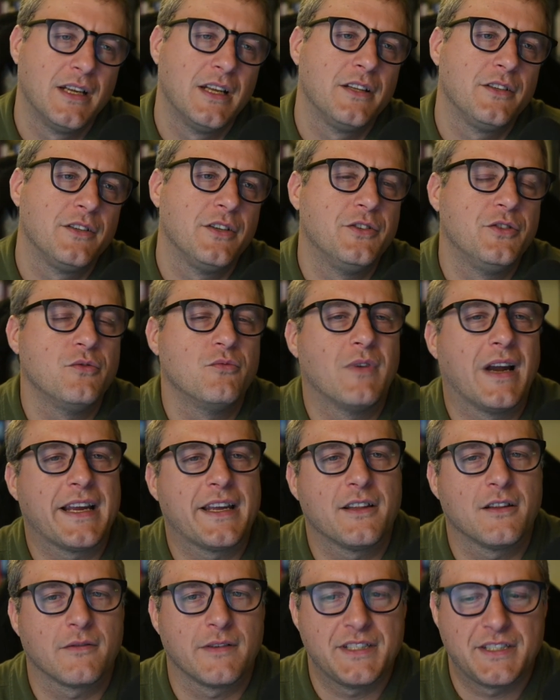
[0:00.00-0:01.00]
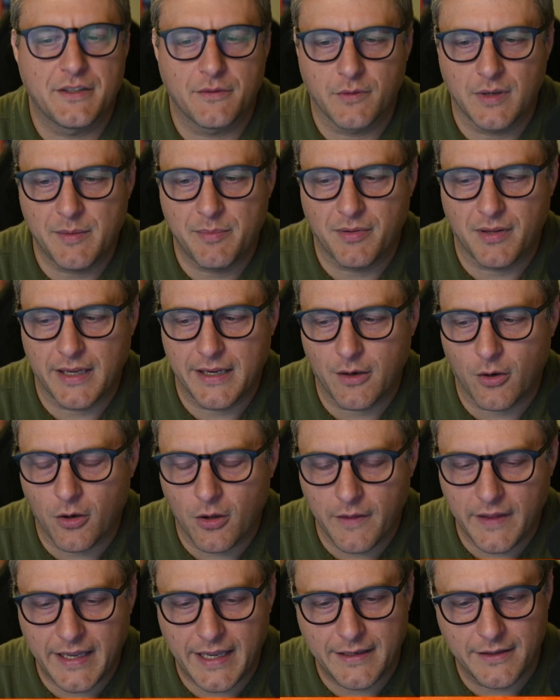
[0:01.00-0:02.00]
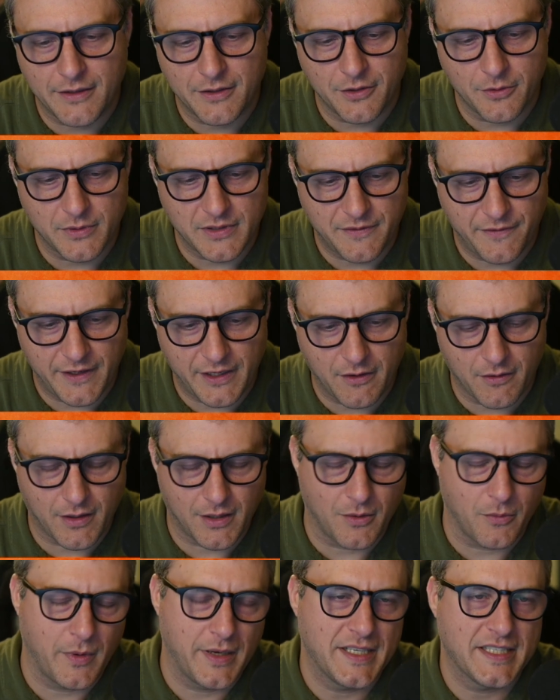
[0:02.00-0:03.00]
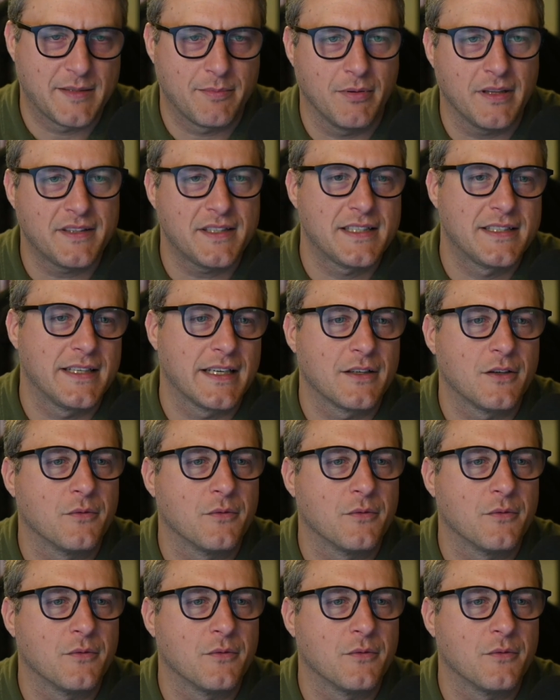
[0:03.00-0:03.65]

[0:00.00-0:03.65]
To do regular instant replay, all they had to do was figure out a way to split the signal,